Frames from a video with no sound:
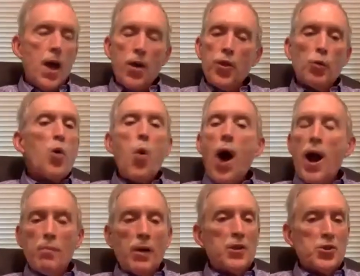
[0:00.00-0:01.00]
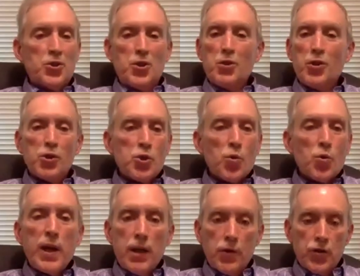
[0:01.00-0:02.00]
requirements, the
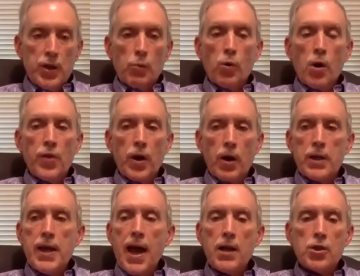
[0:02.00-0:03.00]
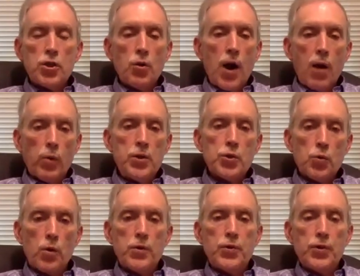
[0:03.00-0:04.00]
strings that they're attached to our
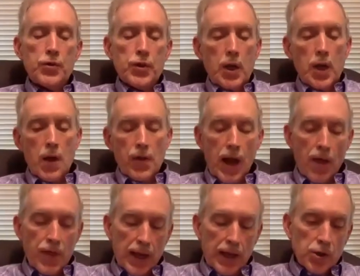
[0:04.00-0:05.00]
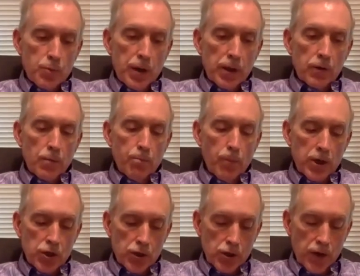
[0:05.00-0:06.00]
resources, that I think has been
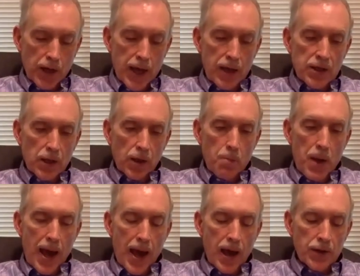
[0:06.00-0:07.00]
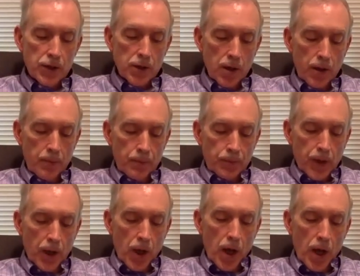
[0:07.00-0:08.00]
much the case in the past.
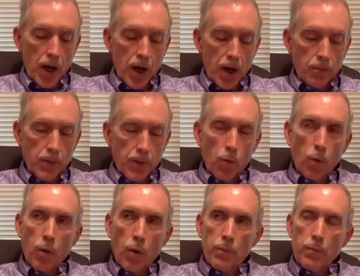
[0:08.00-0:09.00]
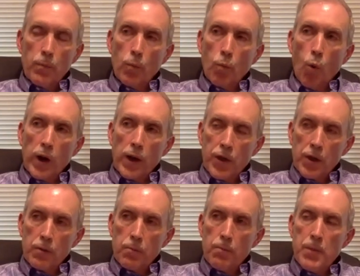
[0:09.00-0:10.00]
One of
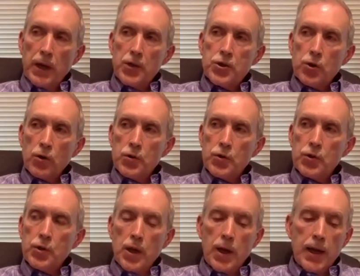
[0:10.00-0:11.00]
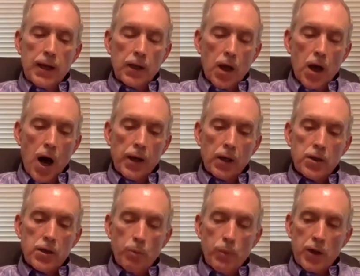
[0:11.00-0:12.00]
the ministers in Ghana
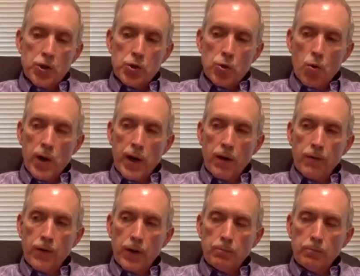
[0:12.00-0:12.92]
told me a story of